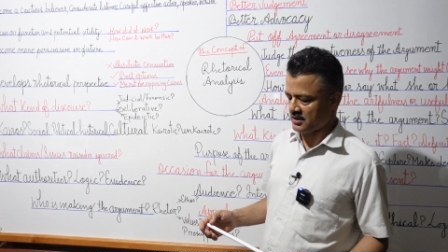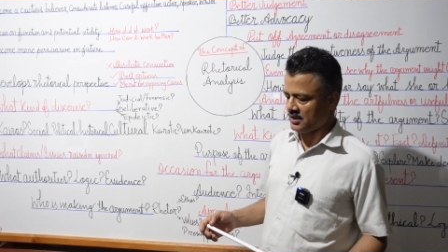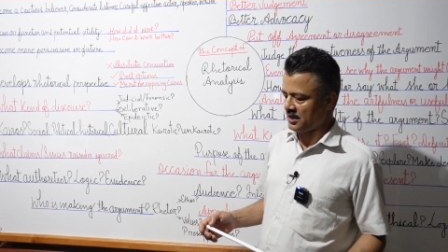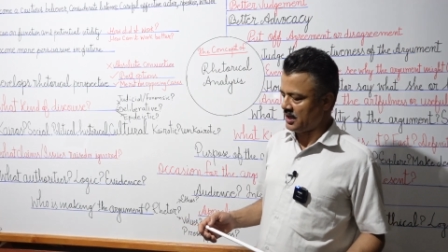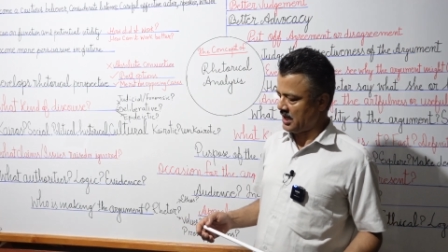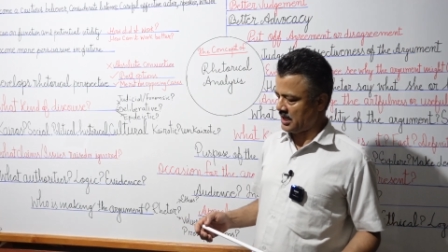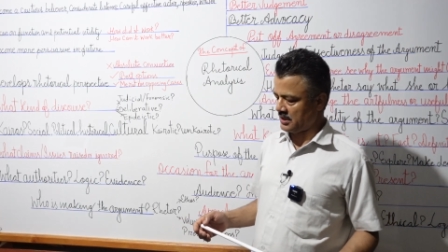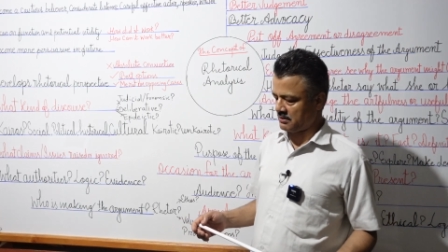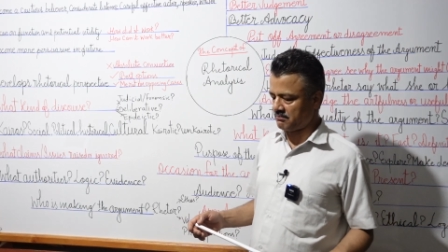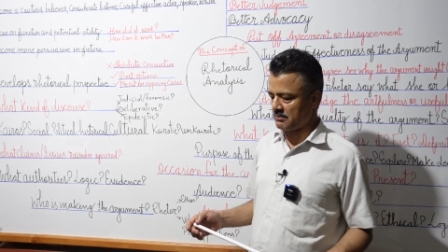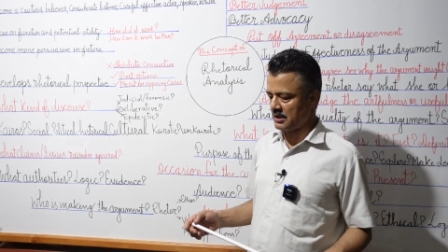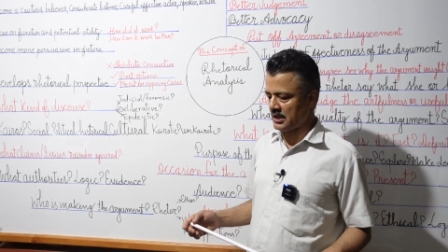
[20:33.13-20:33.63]

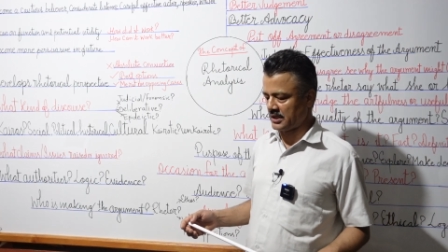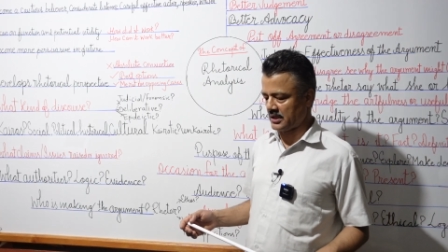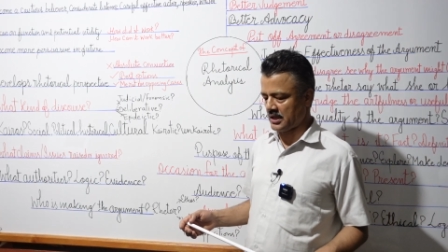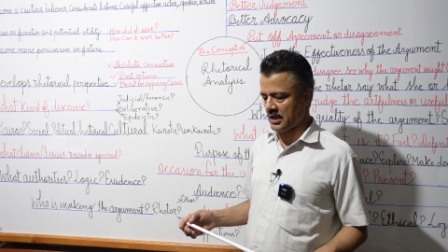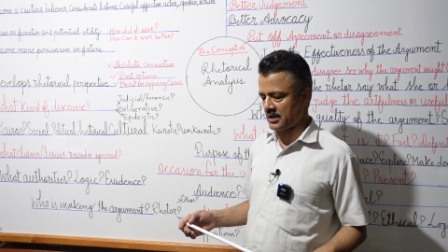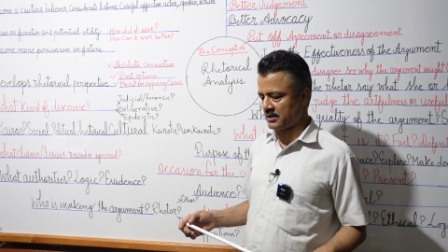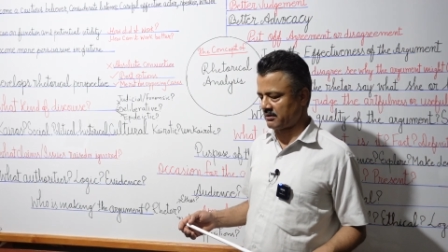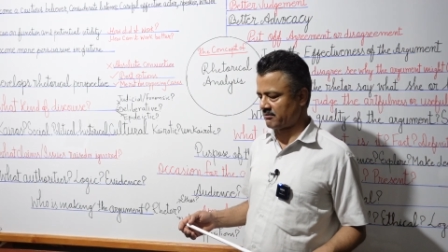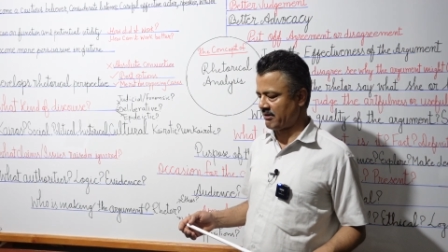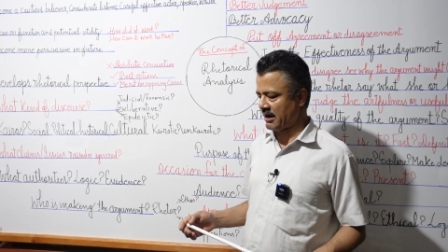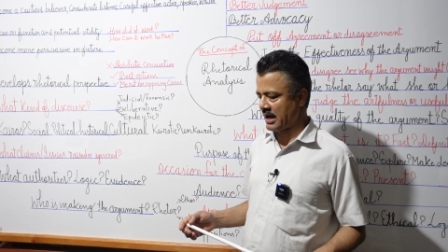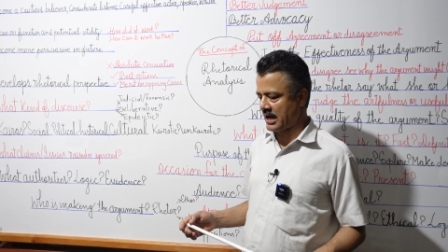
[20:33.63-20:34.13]

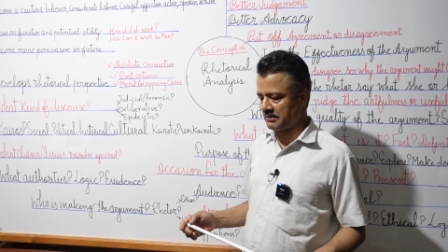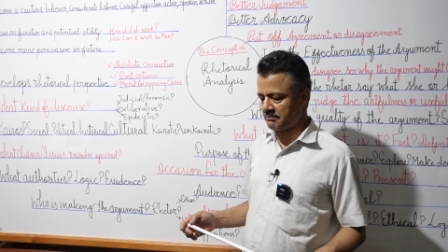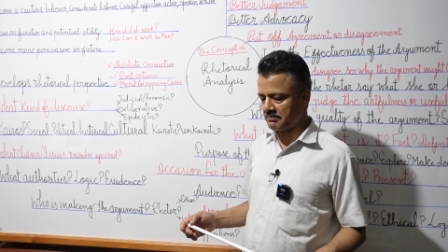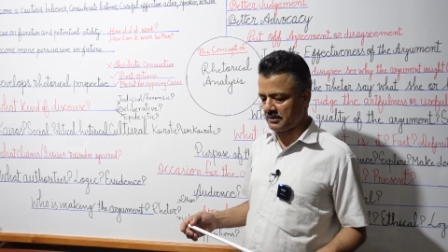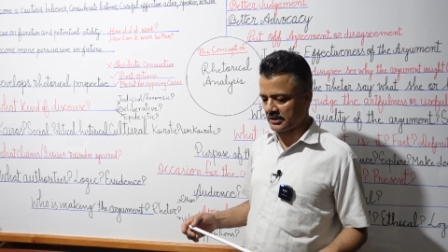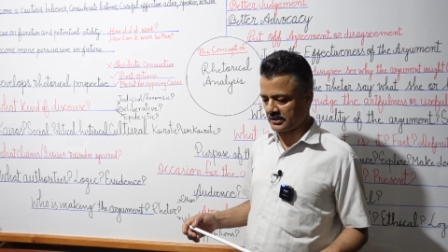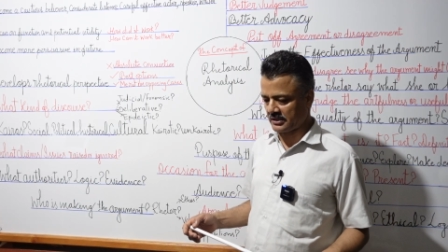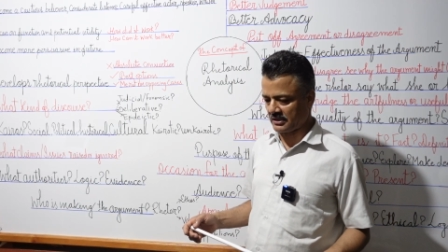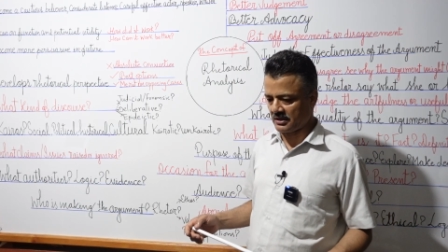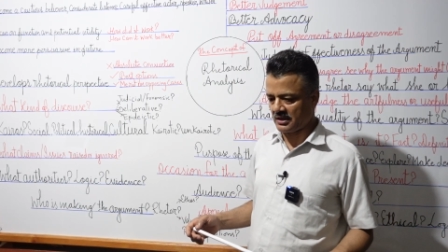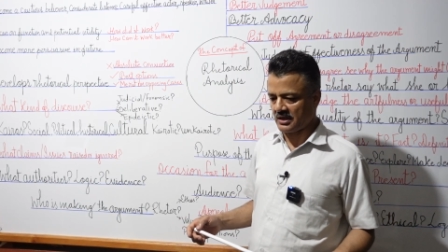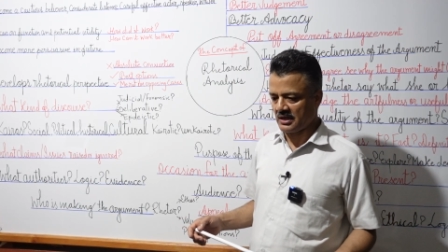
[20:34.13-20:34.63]
her
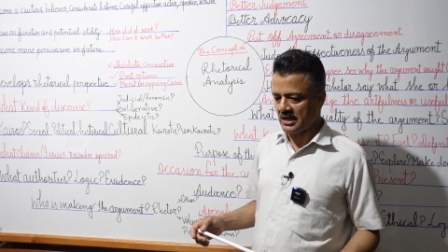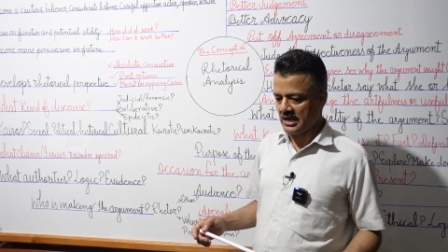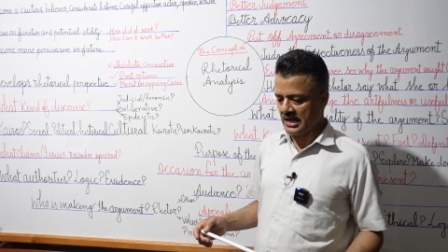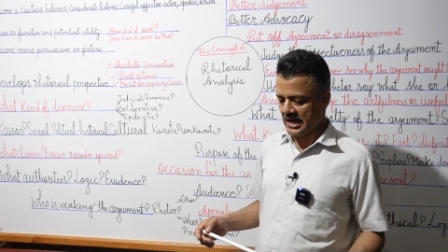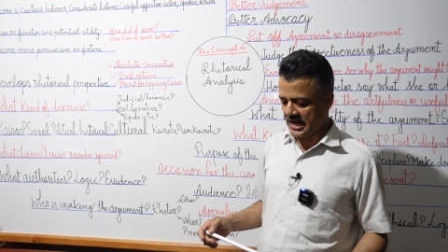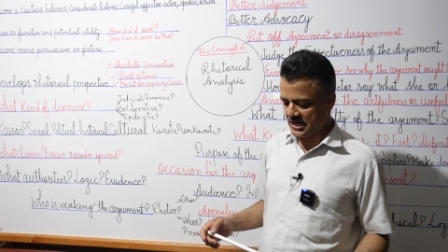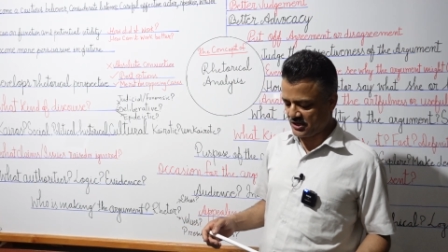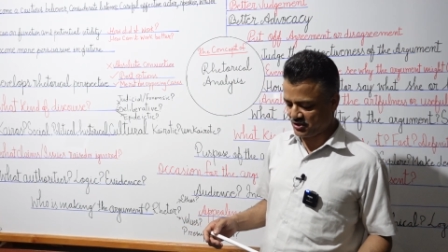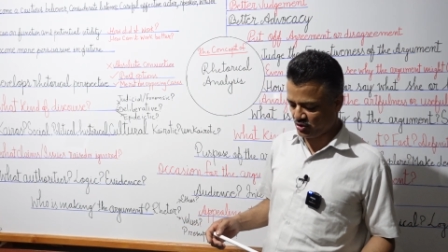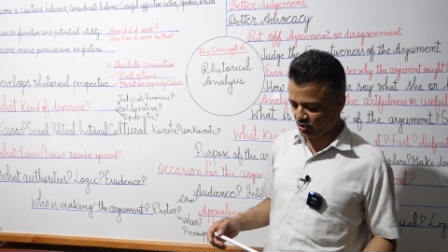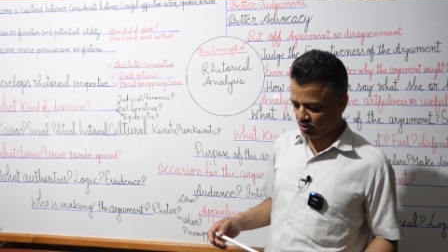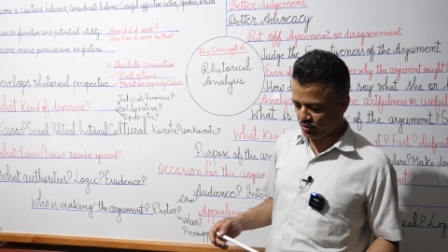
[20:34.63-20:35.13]
grandmother
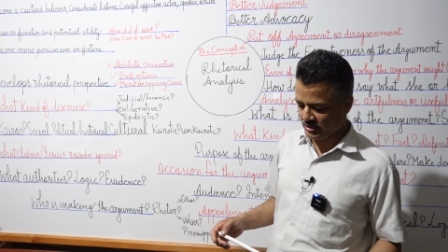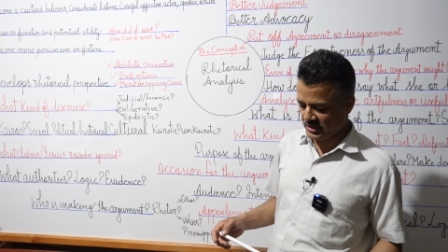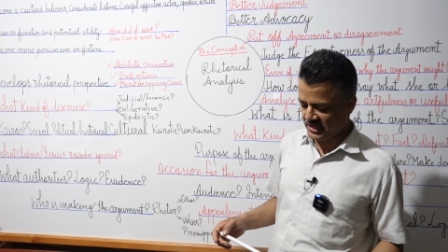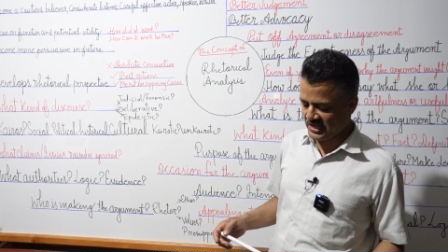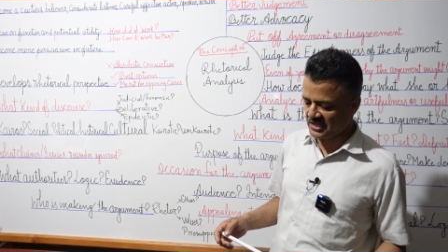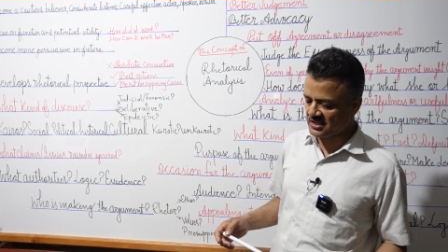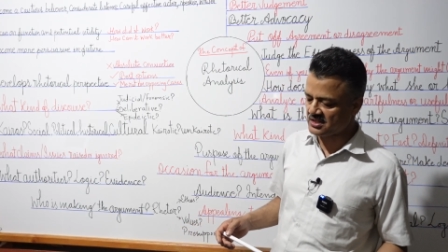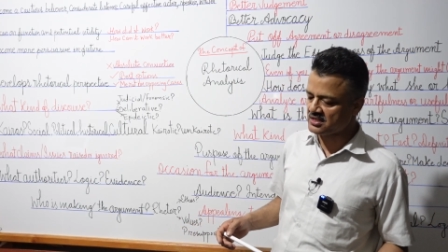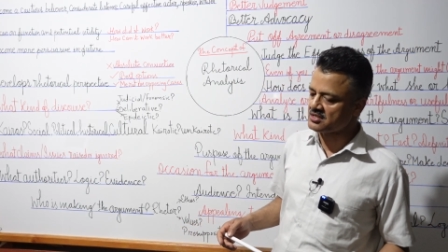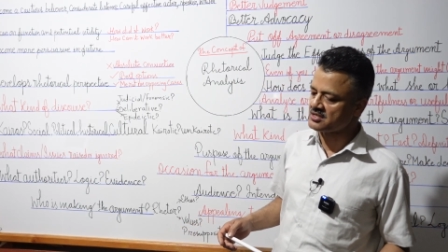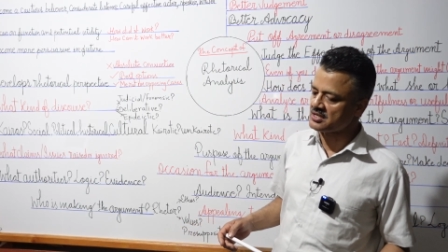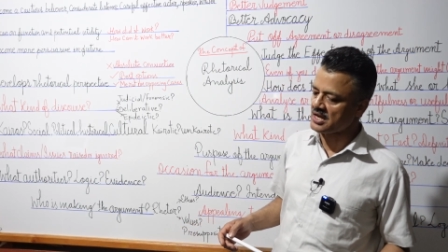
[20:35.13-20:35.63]
had to
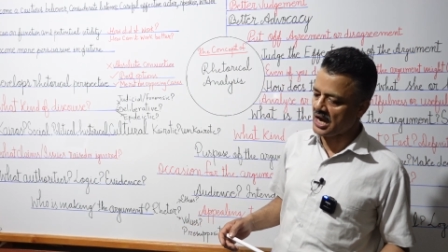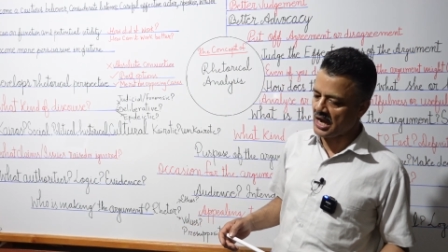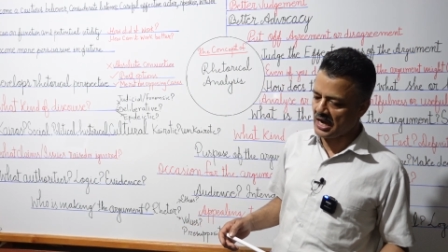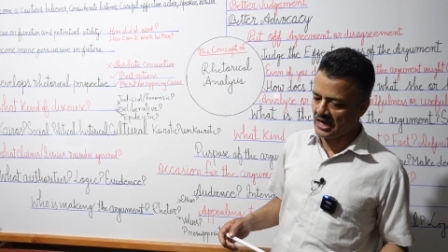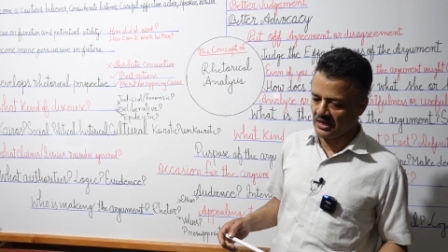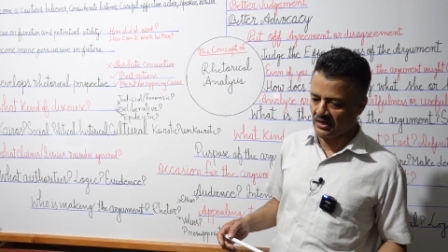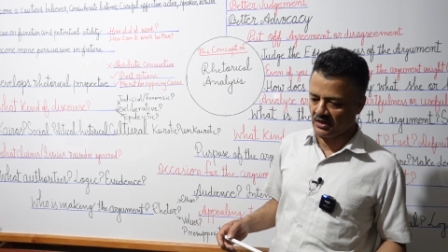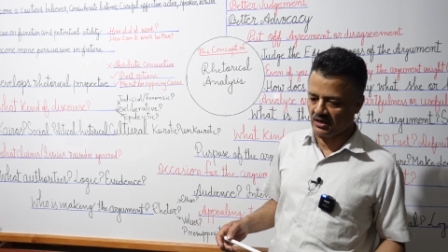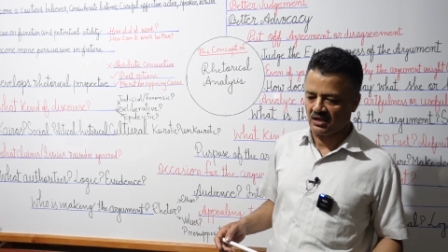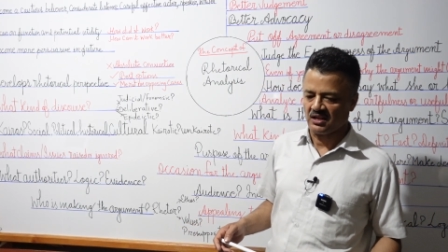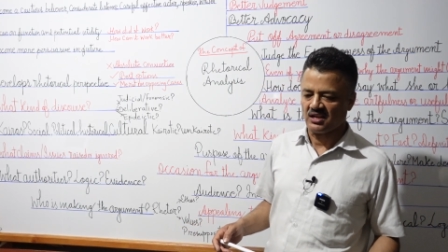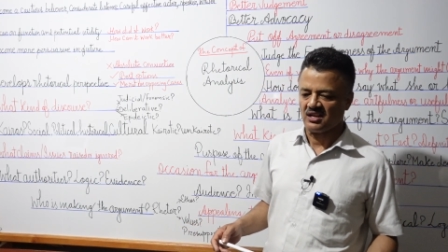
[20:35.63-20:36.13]

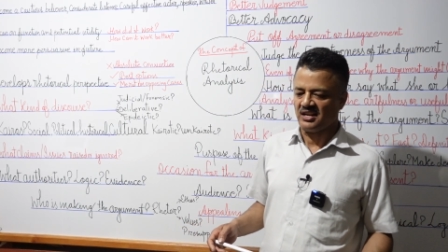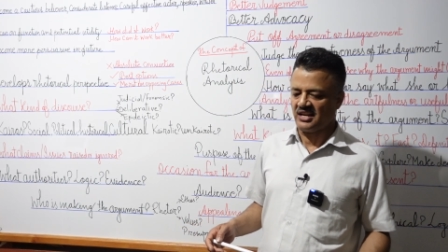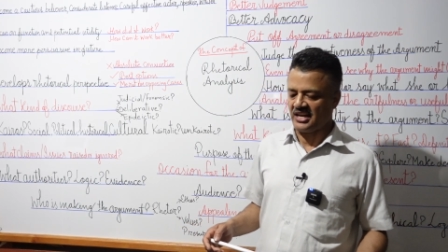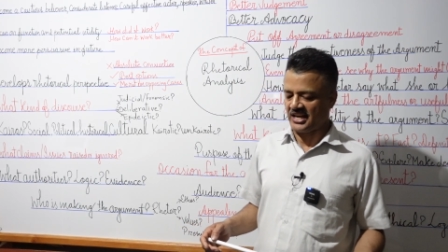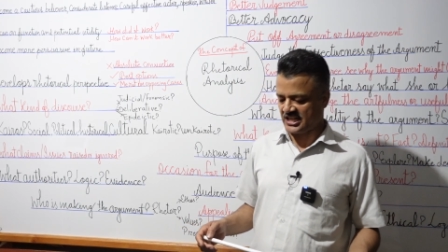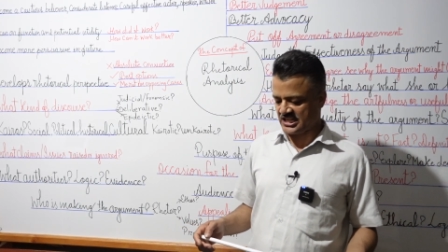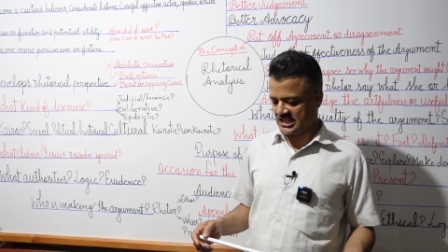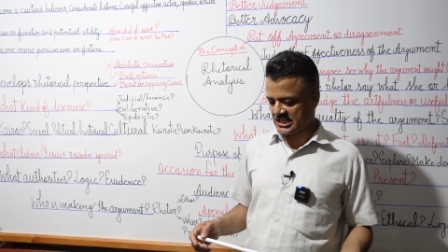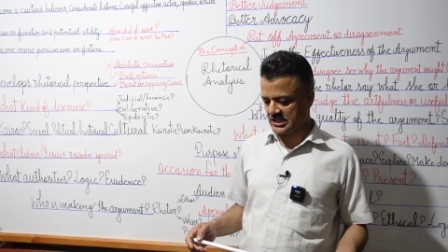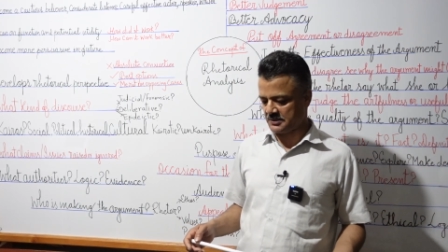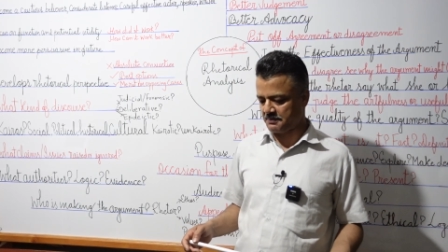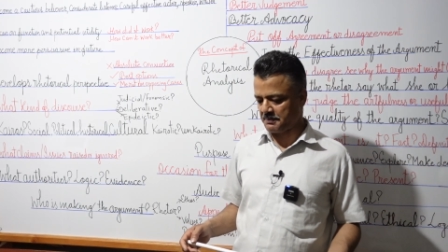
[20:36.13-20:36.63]

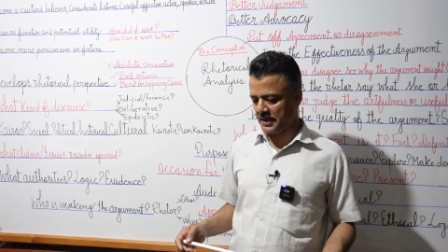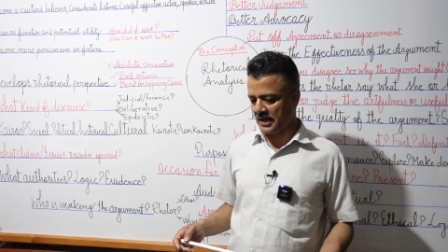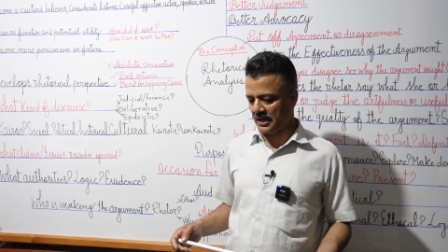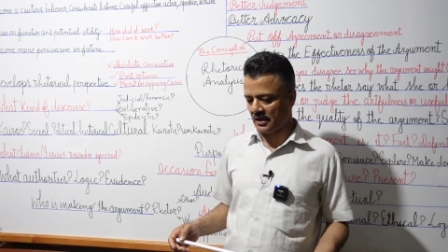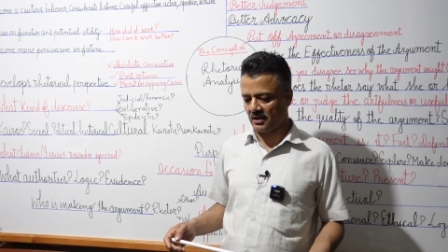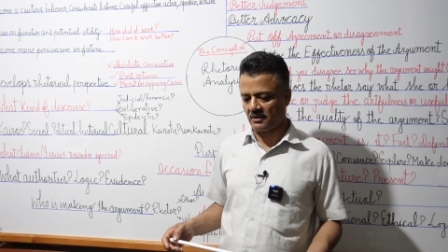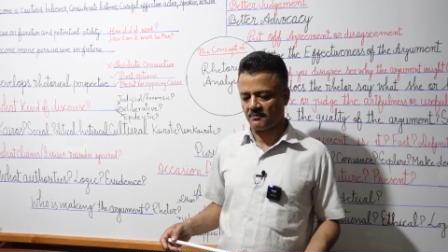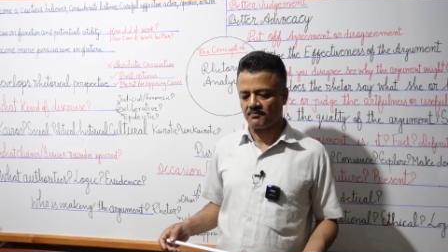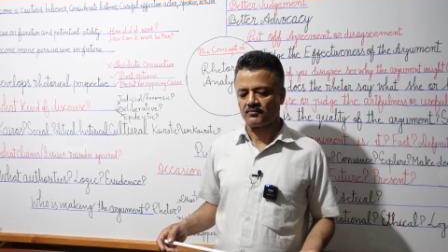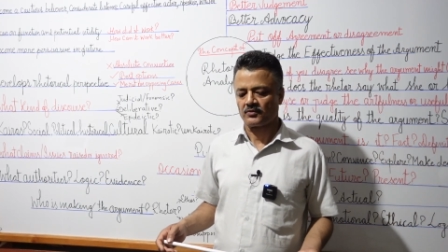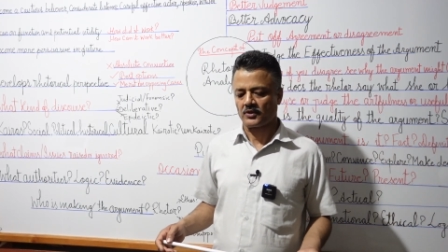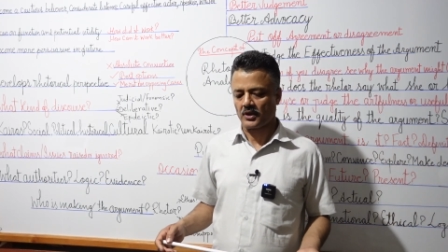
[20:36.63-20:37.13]

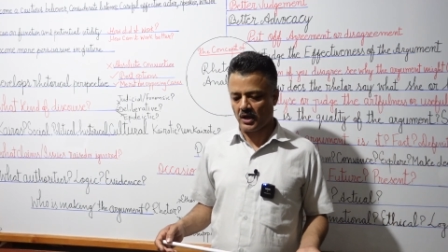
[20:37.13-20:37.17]
expel